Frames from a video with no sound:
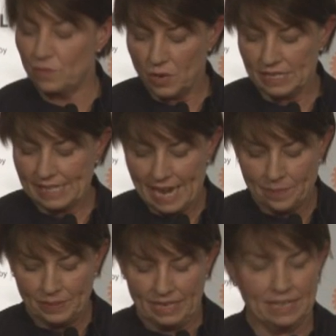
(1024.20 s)
of what is
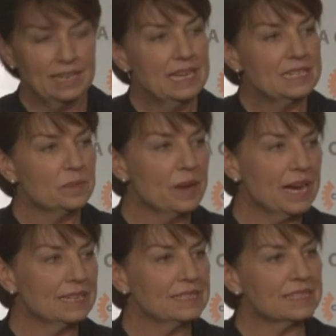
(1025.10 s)
happening
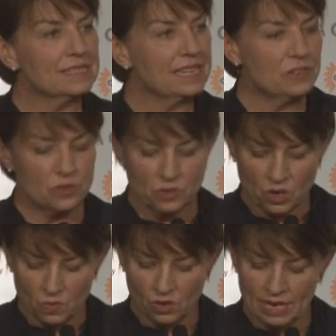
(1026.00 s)
demands a central
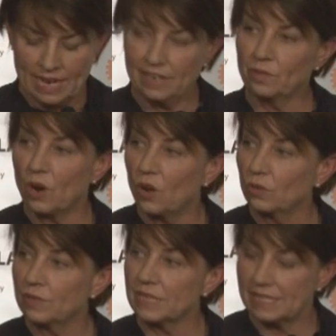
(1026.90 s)
coordinating
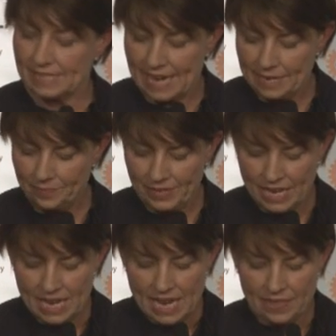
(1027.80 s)
role for the state,
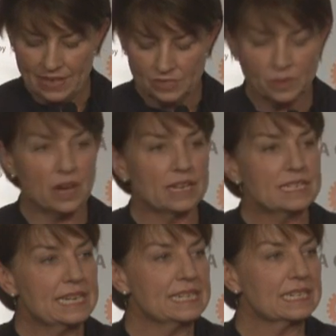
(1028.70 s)
and that's what I
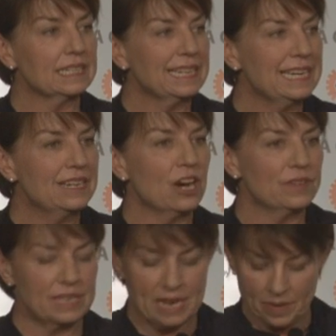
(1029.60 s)
intend to lead
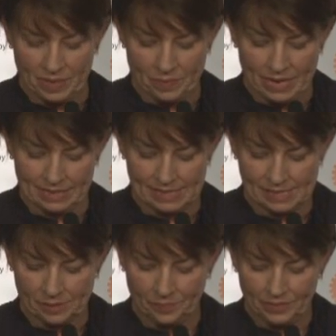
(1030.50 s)
over the coming
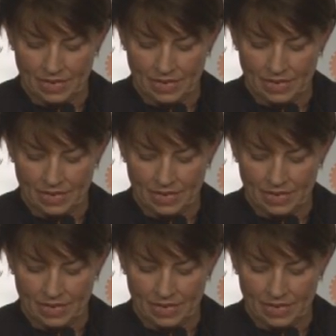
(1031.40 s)
months.